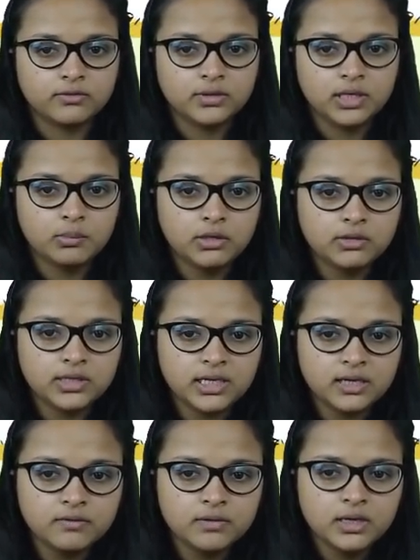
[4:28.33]

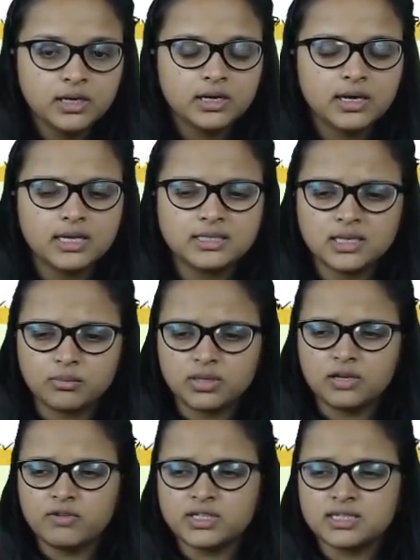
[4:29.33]
Diminutive is something
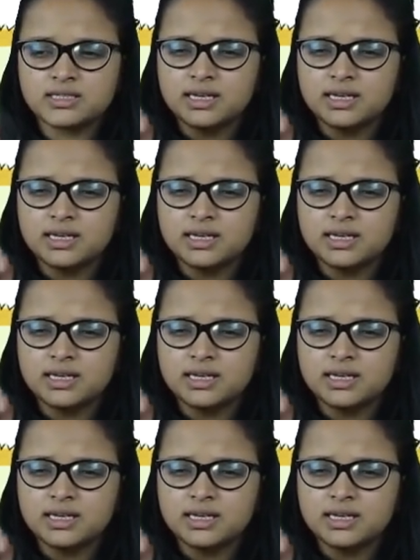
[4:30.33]
which is